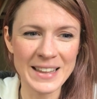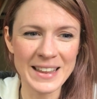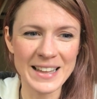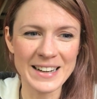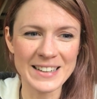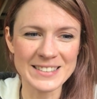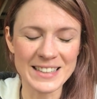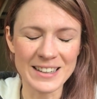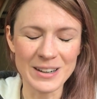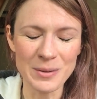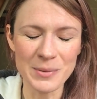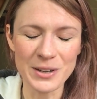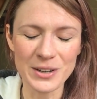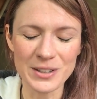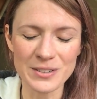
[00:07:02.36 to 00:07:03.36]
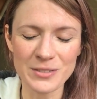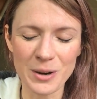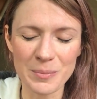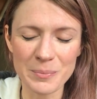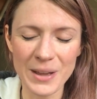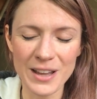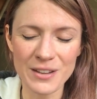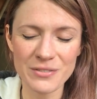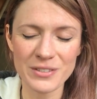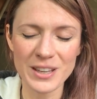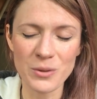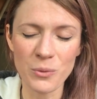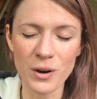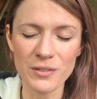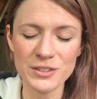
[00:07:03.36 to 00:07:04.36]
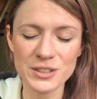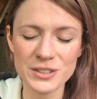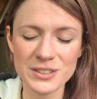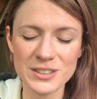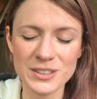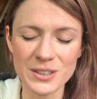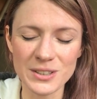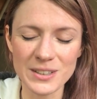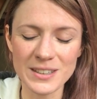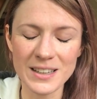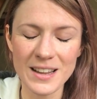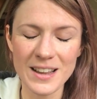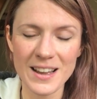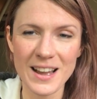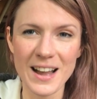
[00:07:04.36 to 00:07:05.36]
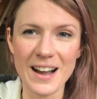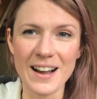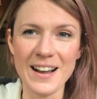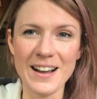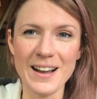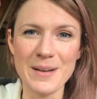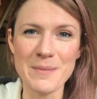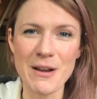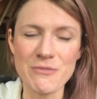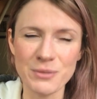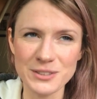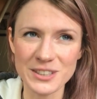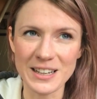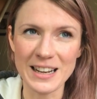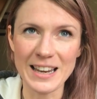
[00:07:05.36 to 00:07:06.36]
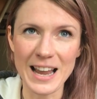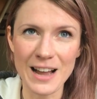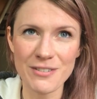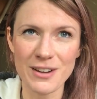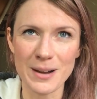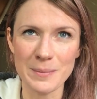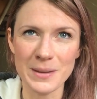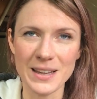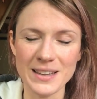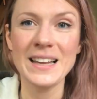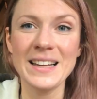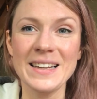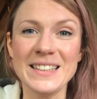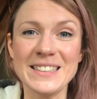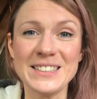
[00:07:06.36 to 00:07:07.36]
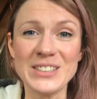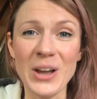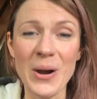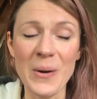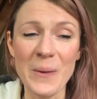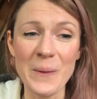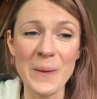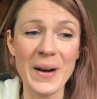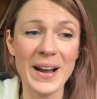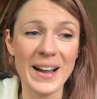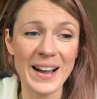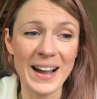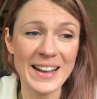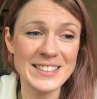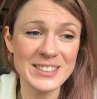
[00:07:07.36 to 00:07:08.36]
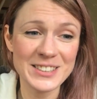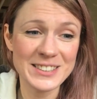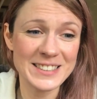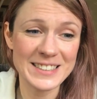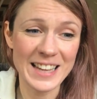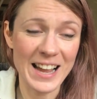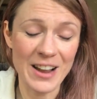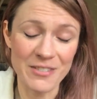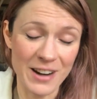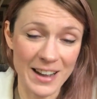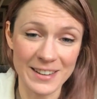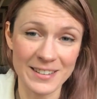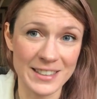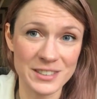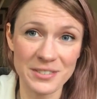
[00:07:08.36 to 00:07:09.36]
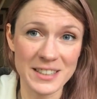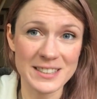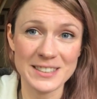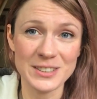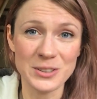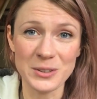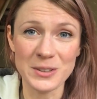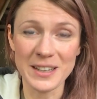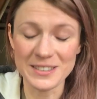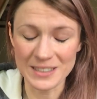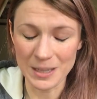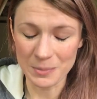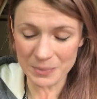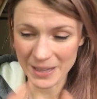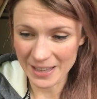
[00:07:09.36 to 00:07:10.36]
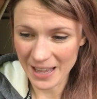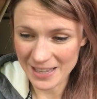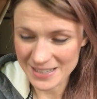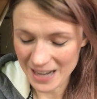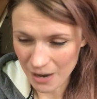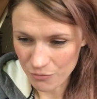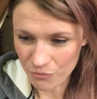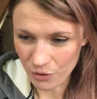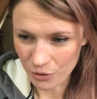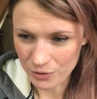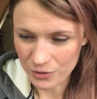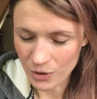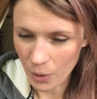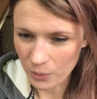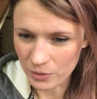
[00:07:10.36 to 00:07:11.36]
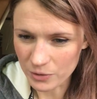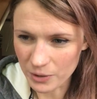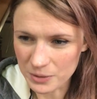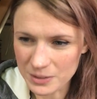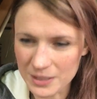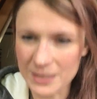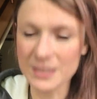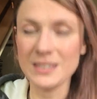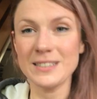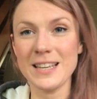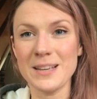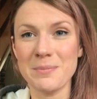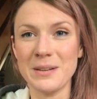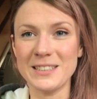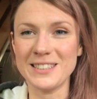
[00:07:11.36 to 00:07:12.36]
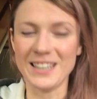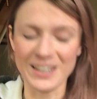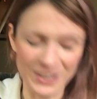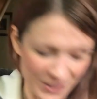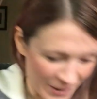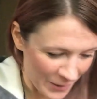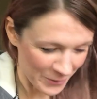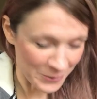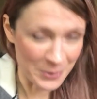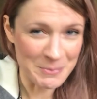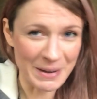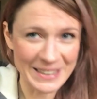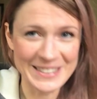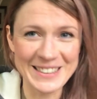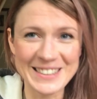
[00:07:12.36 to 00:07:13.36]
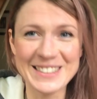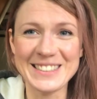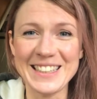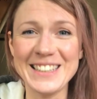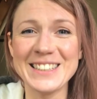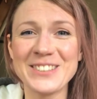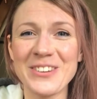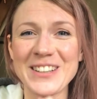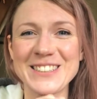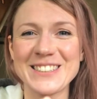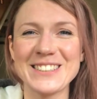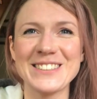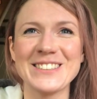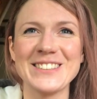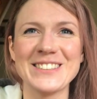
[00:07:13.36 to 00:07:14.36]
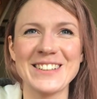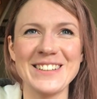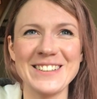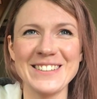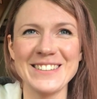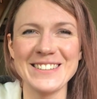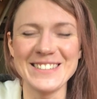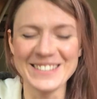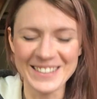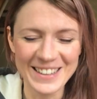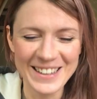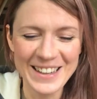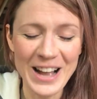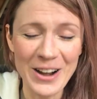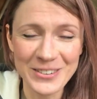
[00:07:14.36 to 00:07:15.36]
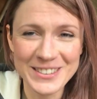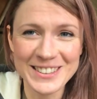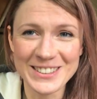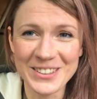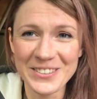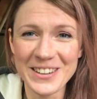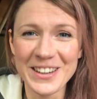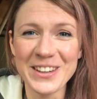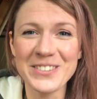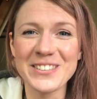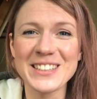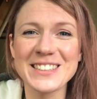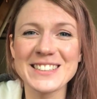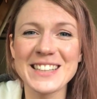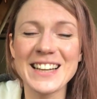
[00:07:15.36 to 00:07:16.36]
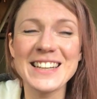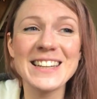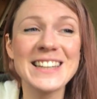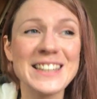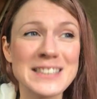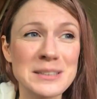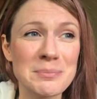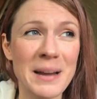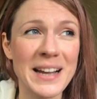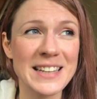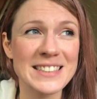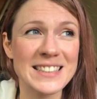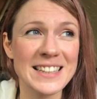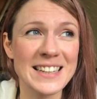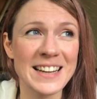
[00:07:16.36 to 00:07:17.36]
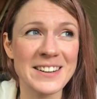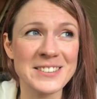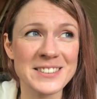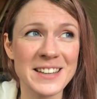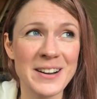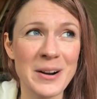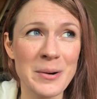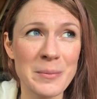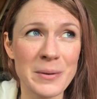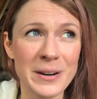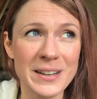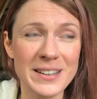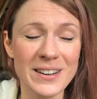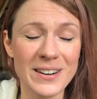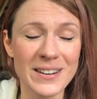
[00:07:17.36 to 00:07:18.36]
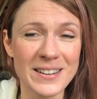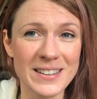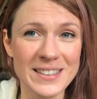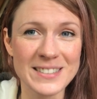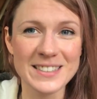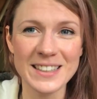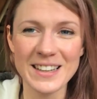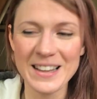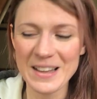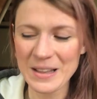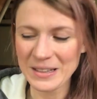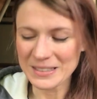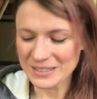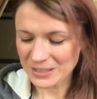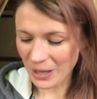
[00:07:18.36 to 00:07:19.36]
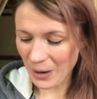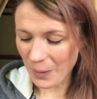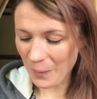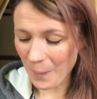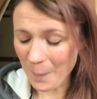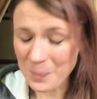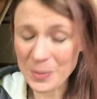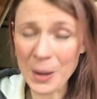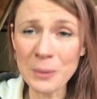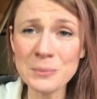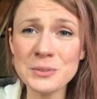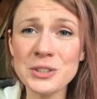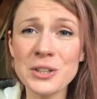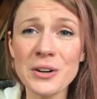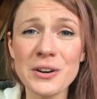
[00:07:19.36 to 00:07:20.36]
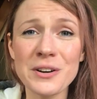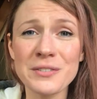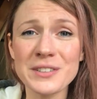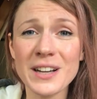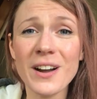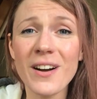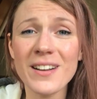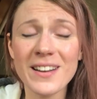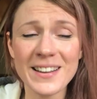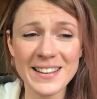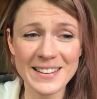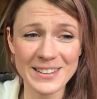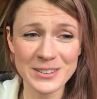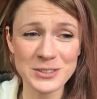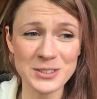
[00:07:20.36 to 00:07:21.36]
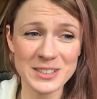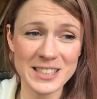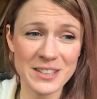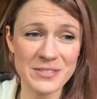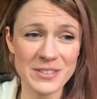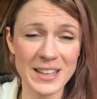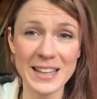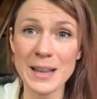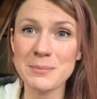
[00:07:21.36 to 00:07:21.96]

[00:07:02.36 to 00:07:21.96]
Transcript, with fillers: And then I was like, oh my God, I've got bare feet. What have I just done? Um, everyone's going to laugh at me. So I just, I ran as fast as I could. I was like, get your head down, run, no one will notice, take a picture, go, run back to your seat as fast as I could. Oh, I was so nervous. I didn't expect it. And I was like, oh my God. So I'm chuffed. I got like a little certificate.